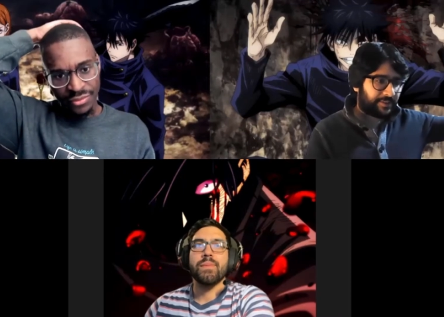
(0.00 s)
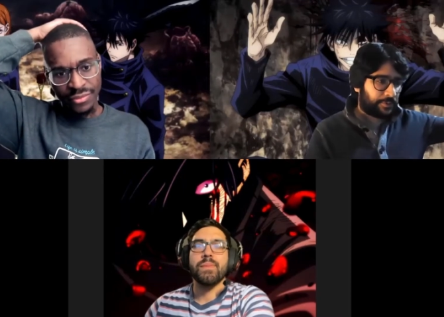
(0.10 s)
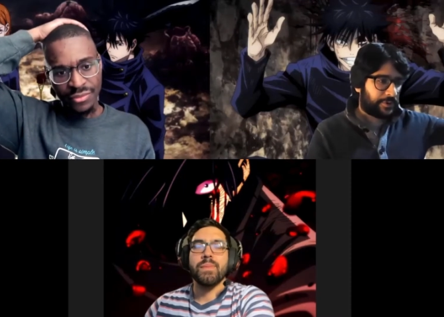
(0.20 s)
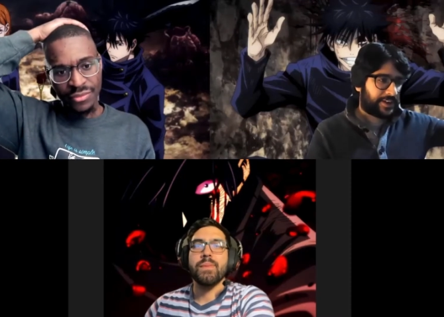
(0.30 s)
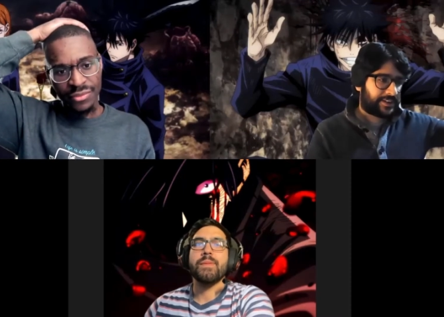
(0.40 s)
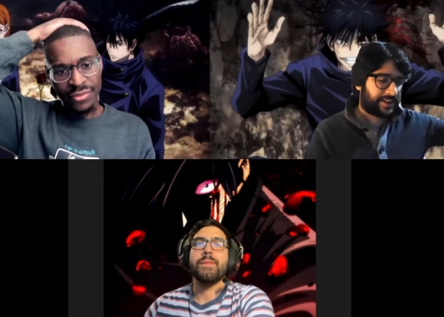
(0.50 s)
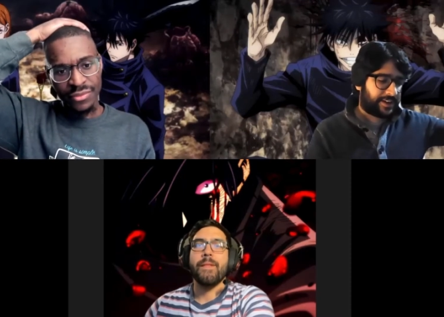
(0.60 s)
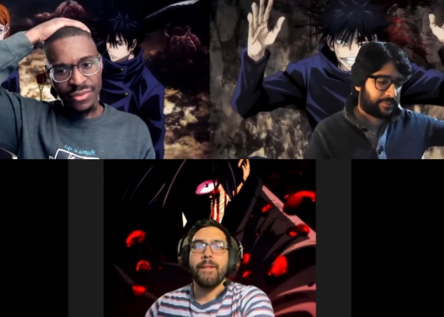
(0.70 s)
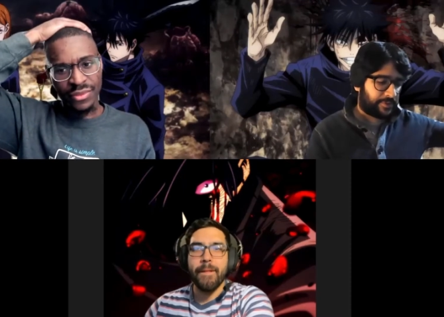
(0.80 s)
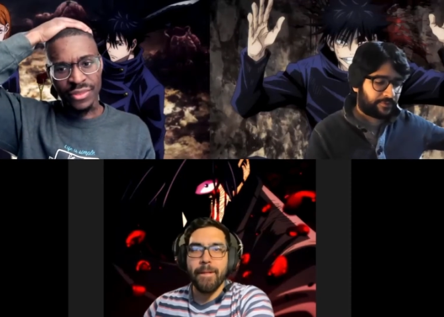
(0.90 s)
Speaker 1: we were hinted
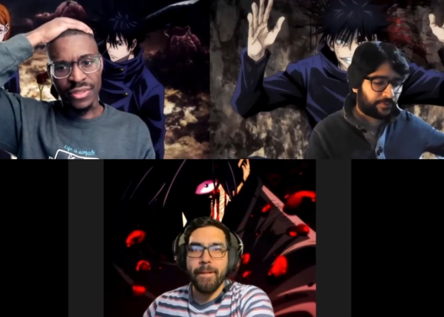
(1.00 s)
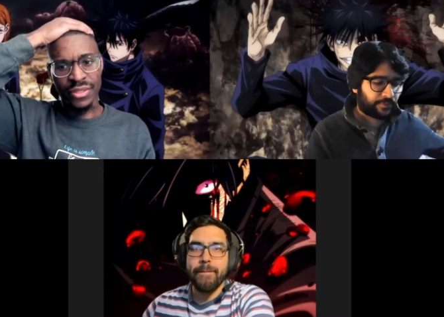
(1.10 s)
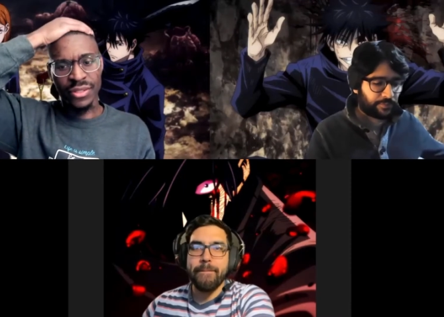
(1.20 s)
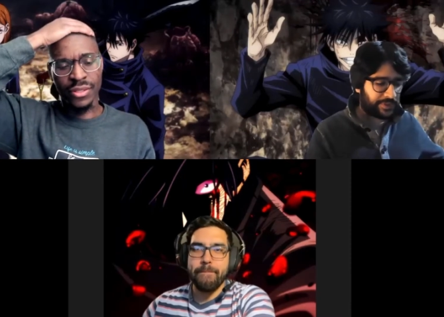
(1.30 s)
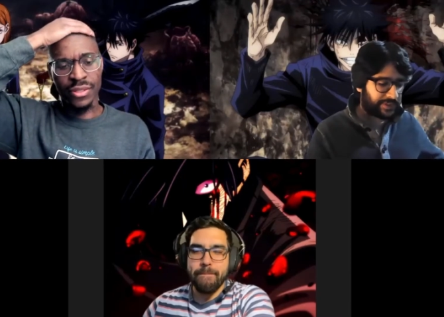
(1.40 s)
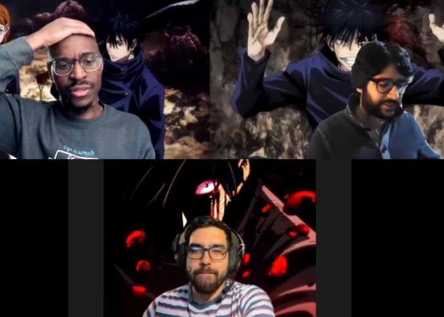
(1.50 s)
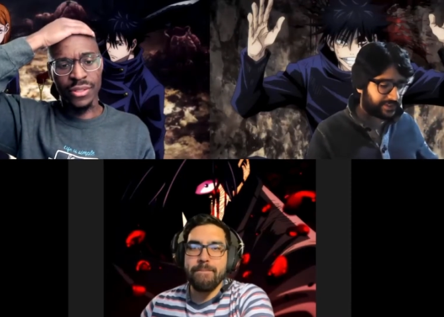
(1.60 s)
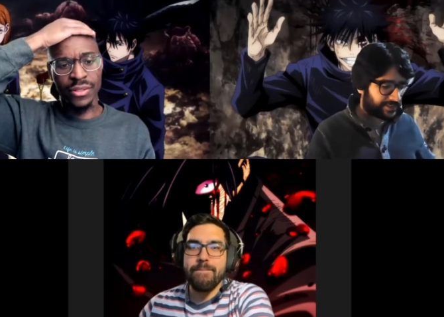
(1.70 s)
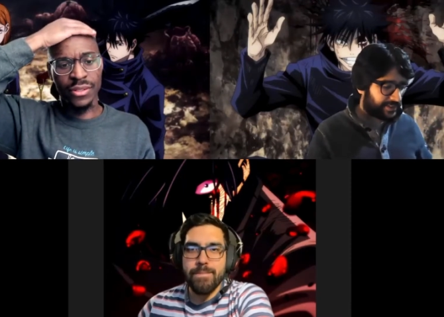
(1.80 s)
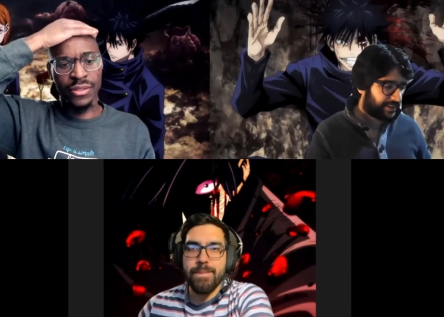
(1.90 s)
at it before because